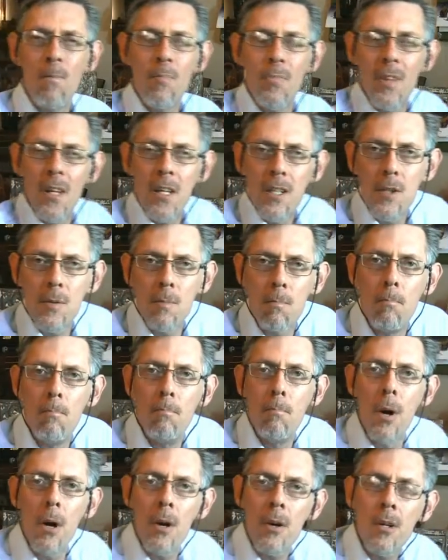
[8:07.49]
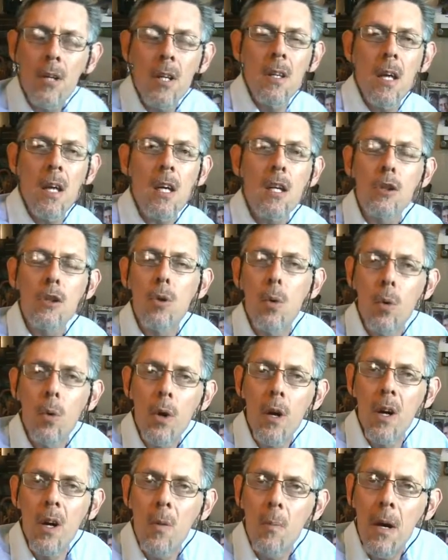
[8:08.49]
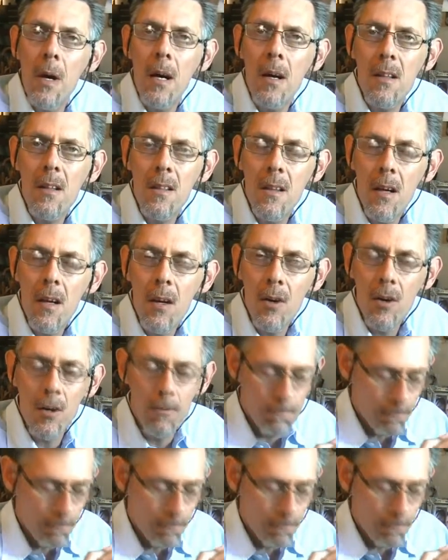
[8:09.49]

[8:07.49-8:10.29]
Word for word: this birth that he's talking about there.